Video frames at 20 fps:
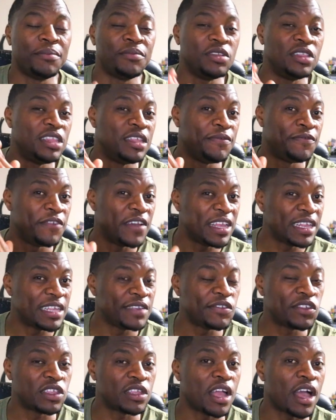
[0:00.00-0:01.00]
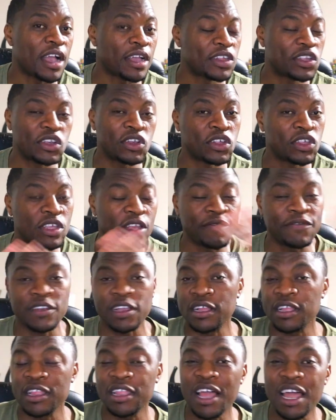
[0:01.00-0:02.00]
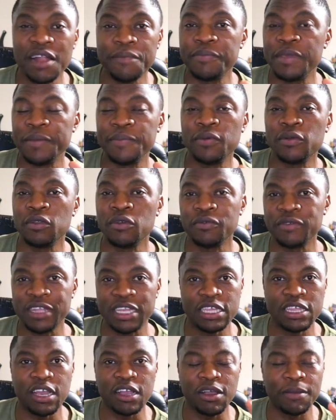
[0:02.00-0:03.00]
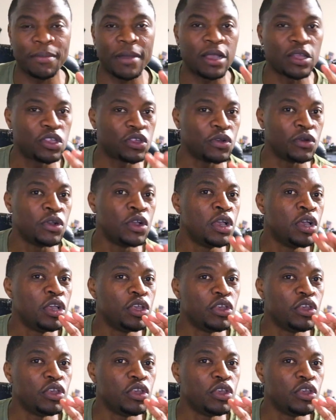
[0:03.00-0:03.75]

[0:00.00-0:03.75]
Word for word: but defensive stocks are stuff that a lot of people don't really talk about so